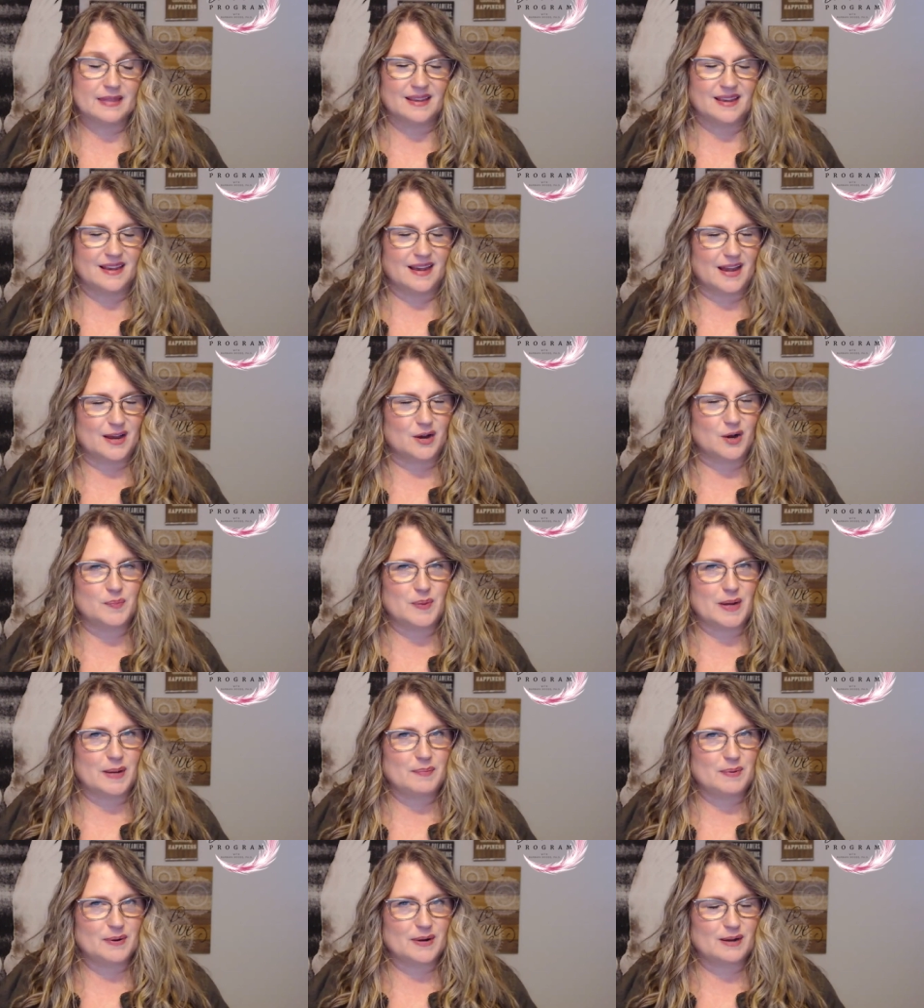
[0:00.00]
I hope
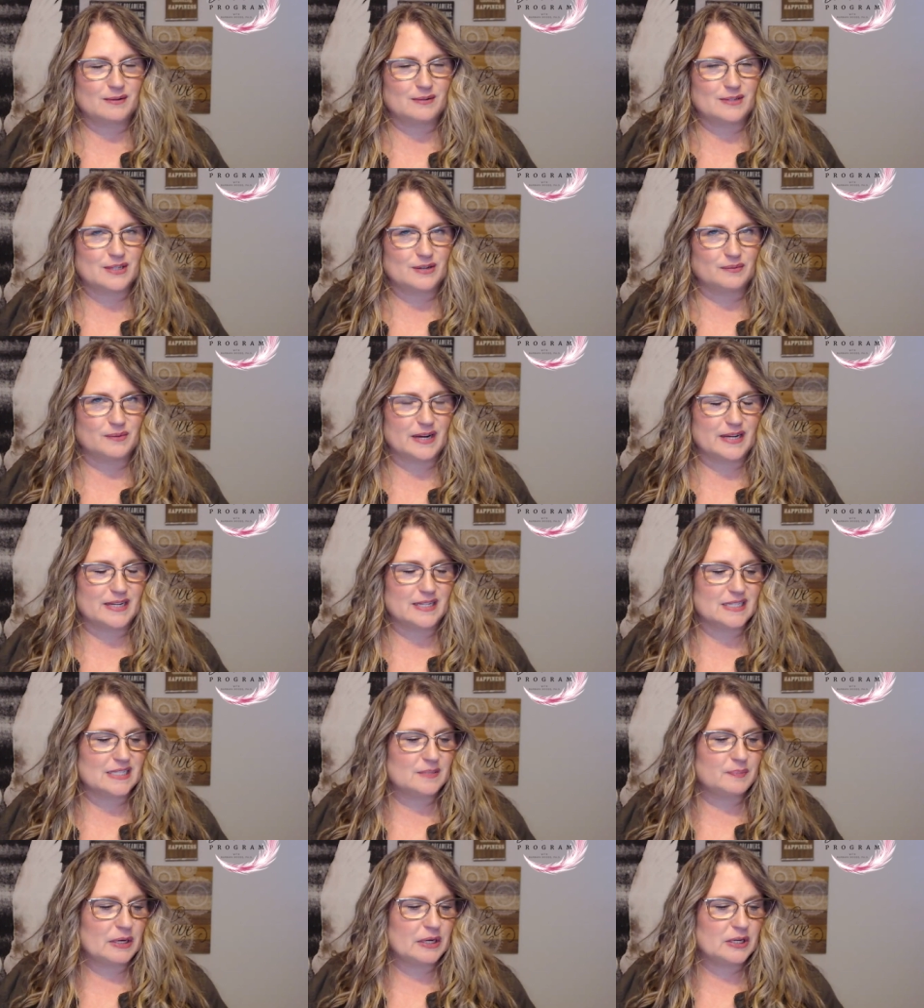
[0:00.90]
I pronounce it right,
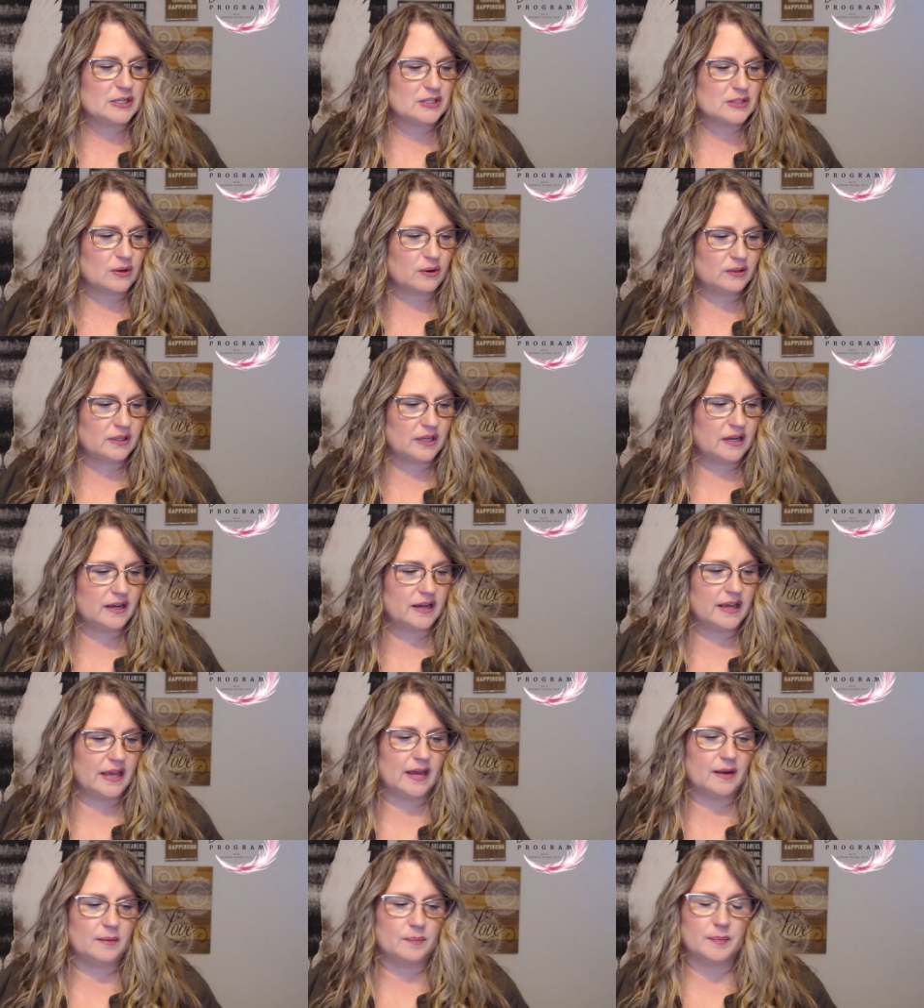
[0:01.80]
Spinazzola
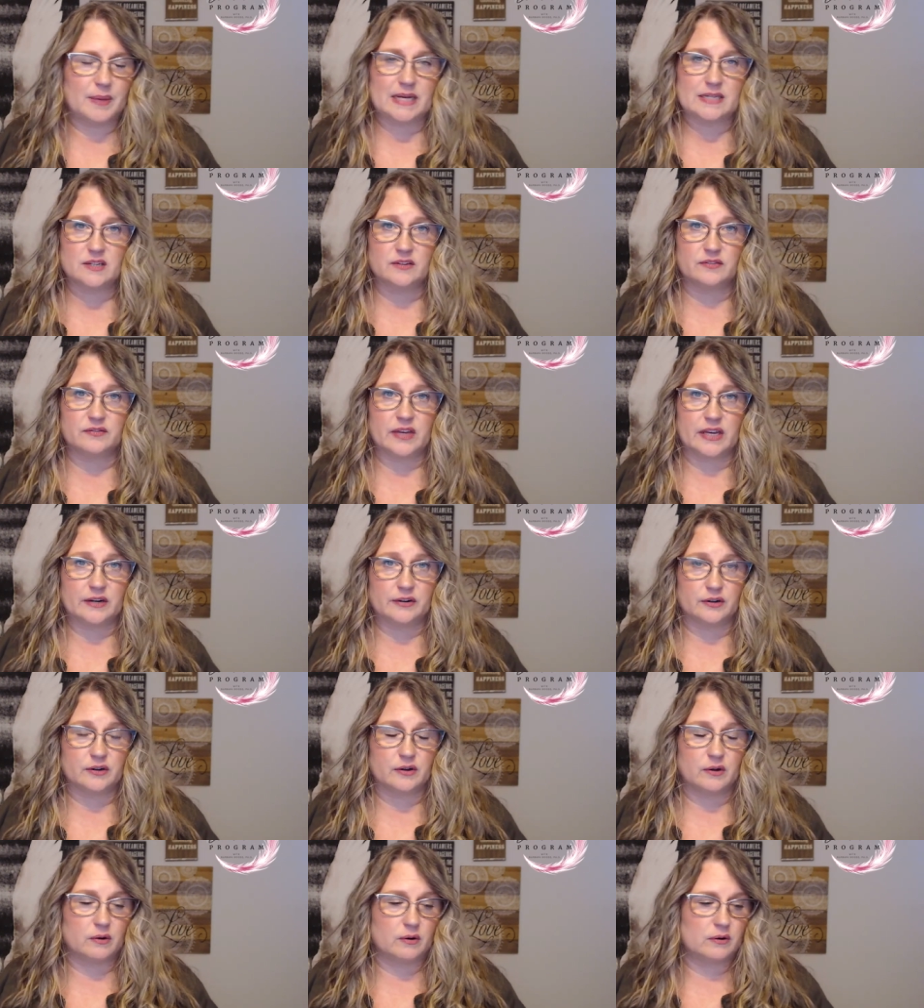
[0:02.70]
and Bessel van
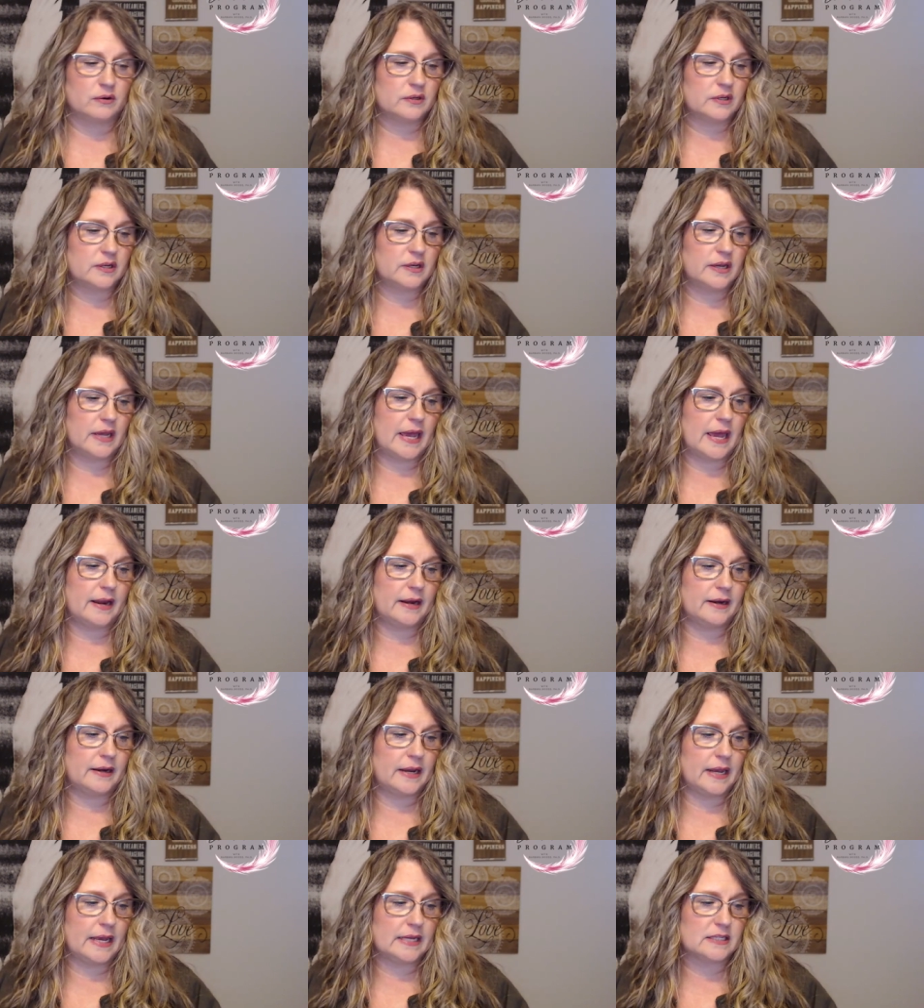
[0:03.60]
der Kolk,
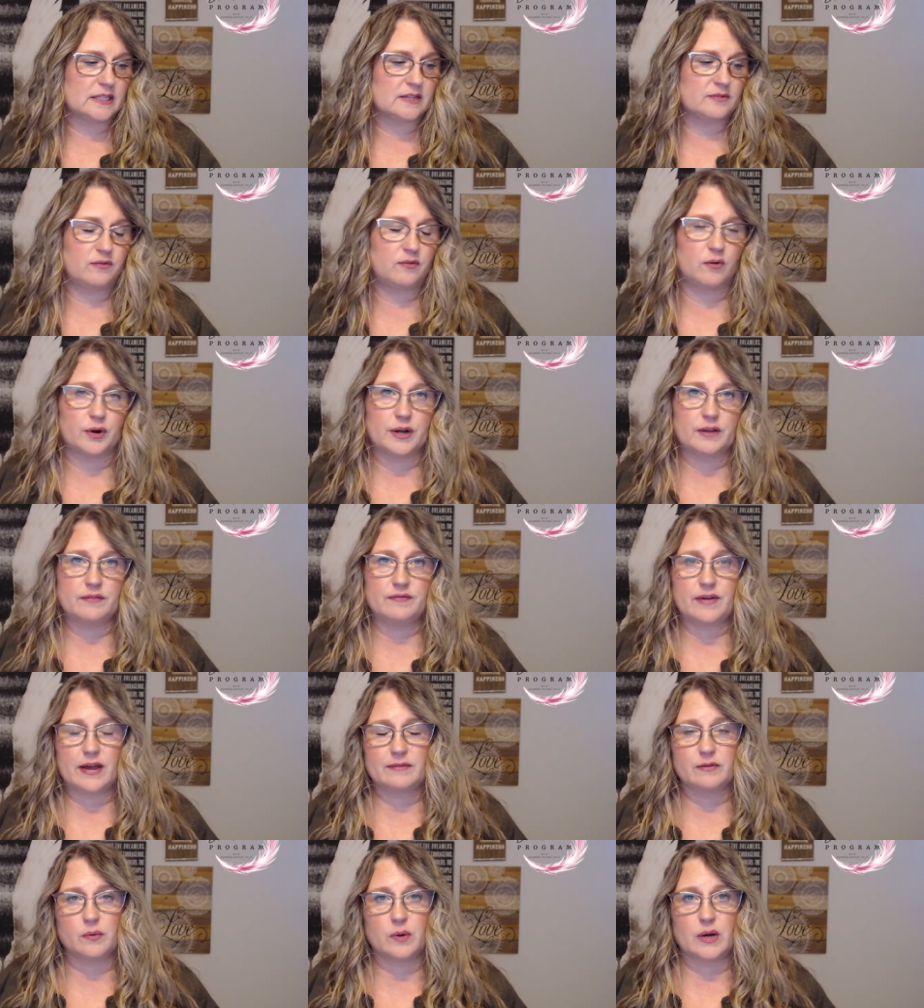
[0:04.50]
and it's
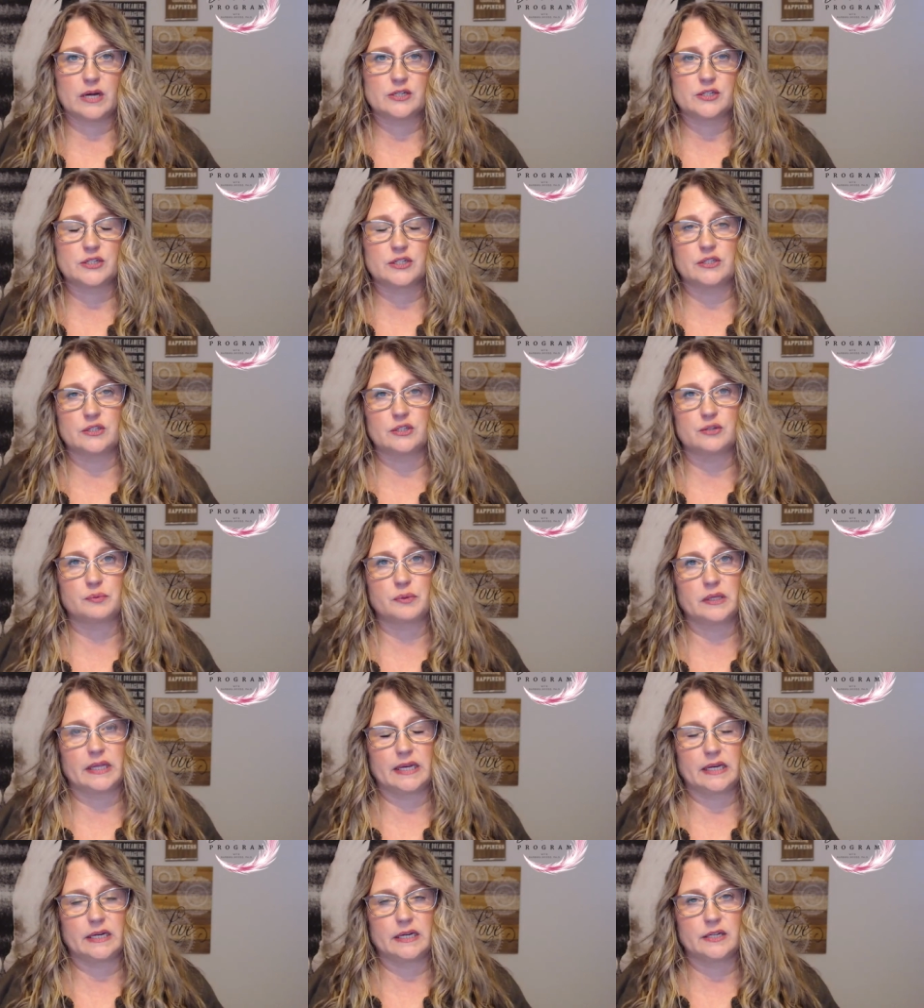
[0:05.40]
45 questions
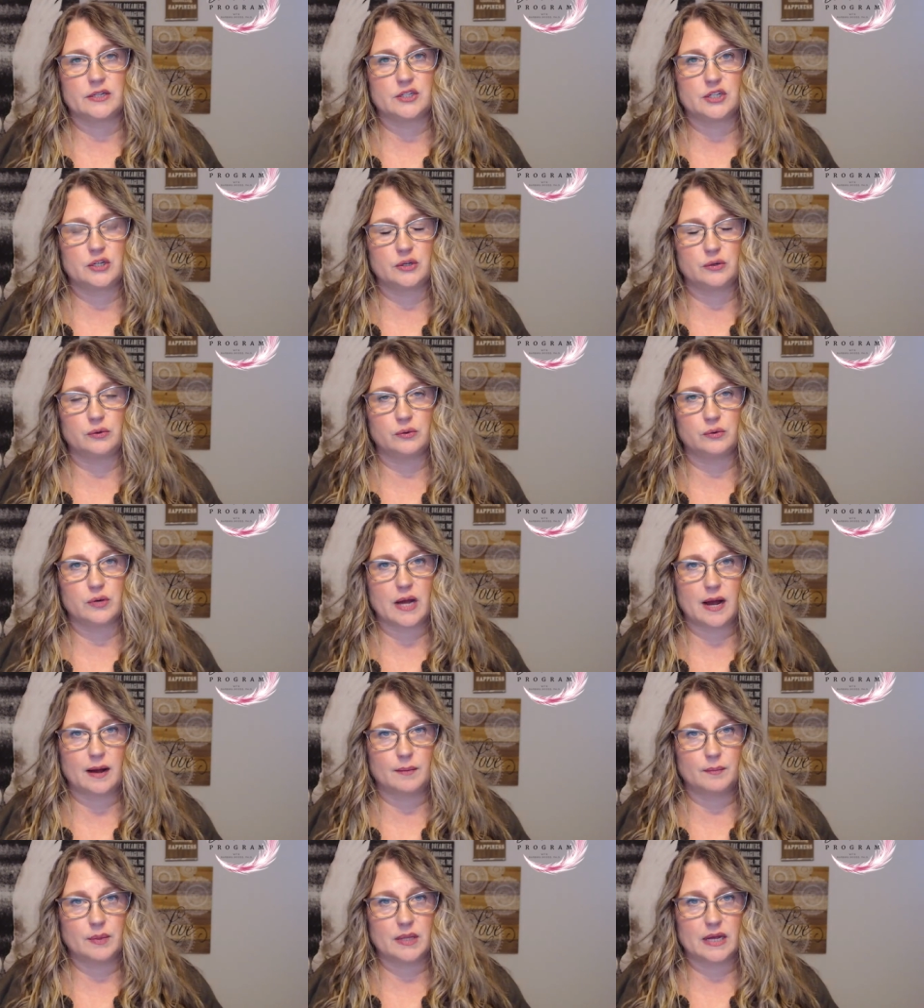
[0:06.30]
related to
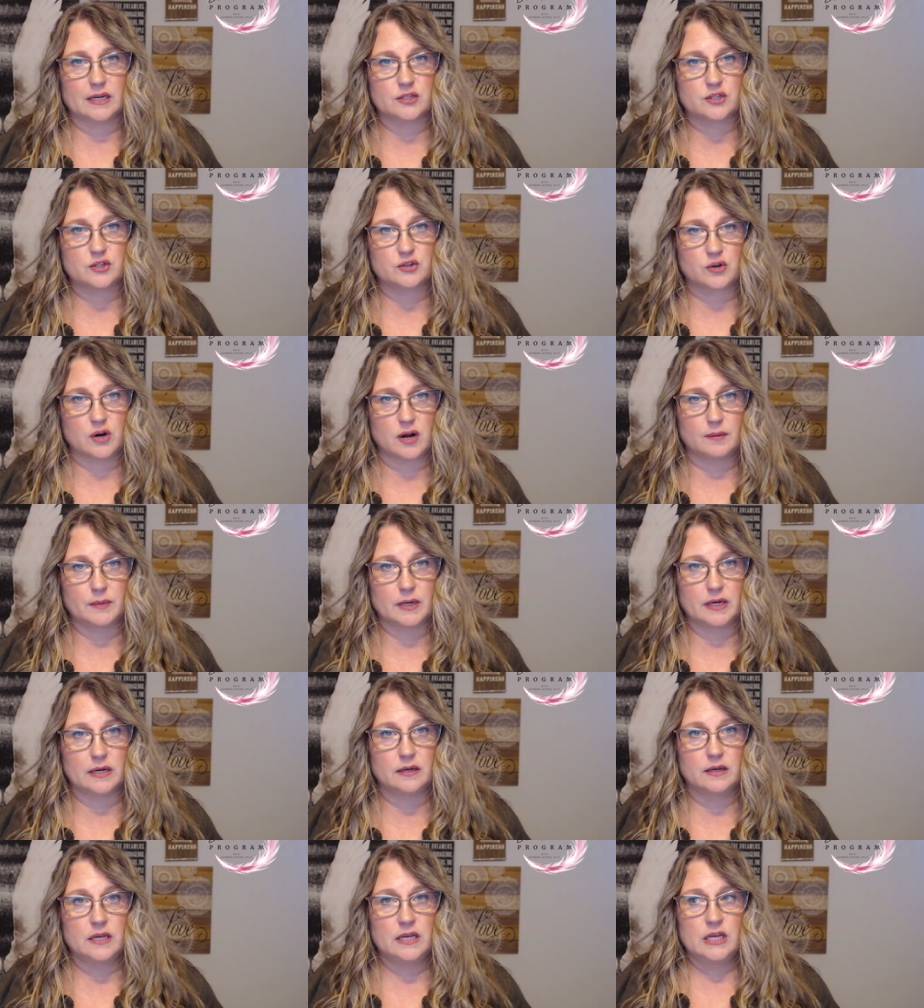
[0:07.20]
complex
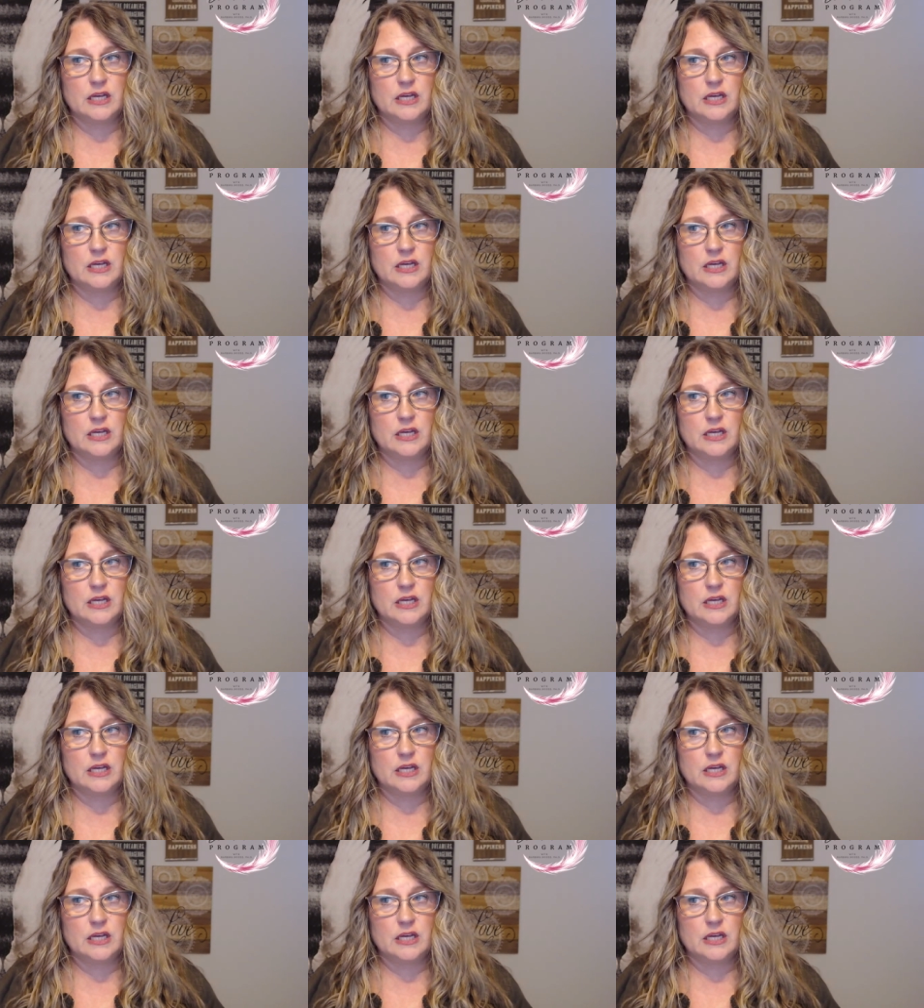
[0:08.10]
trauma.